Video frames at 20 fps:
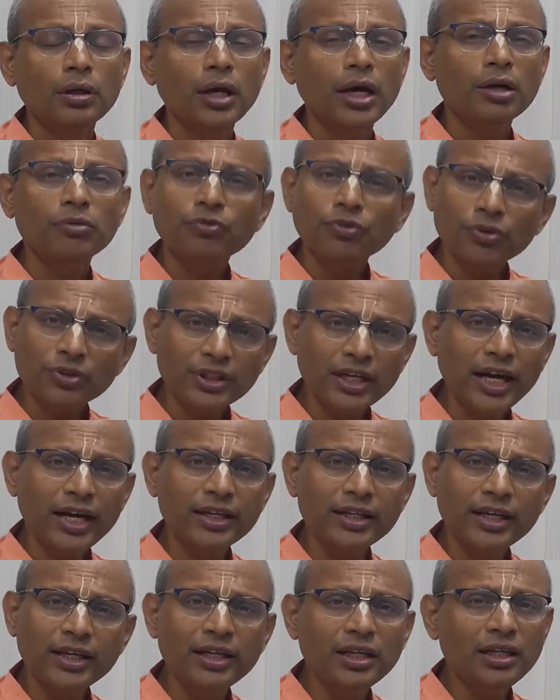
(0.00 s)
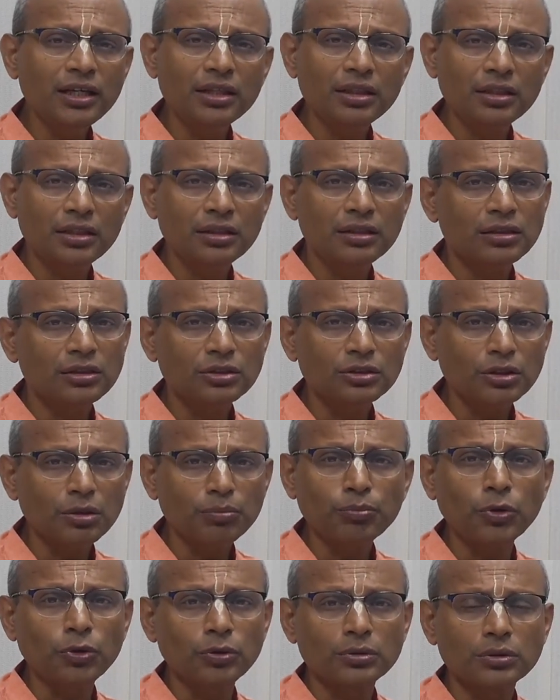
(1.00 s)
And for that they need
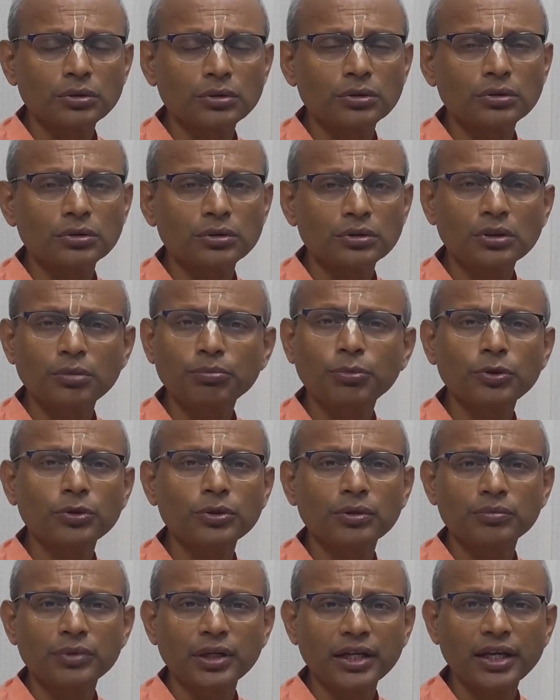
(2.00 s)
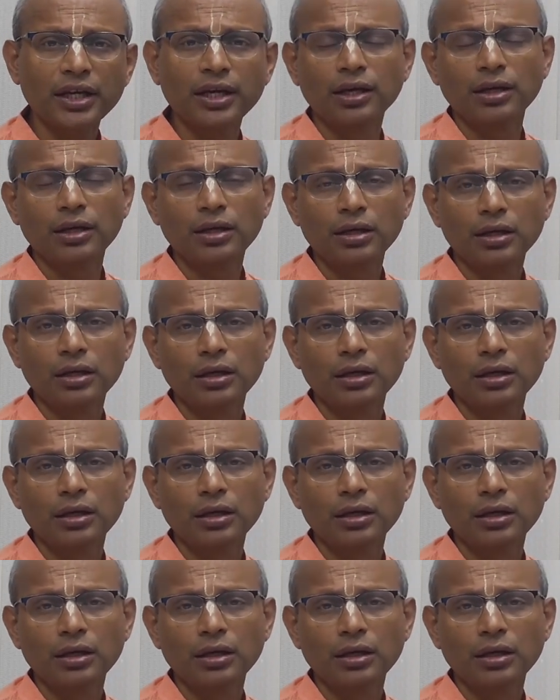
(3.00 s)
support of the king.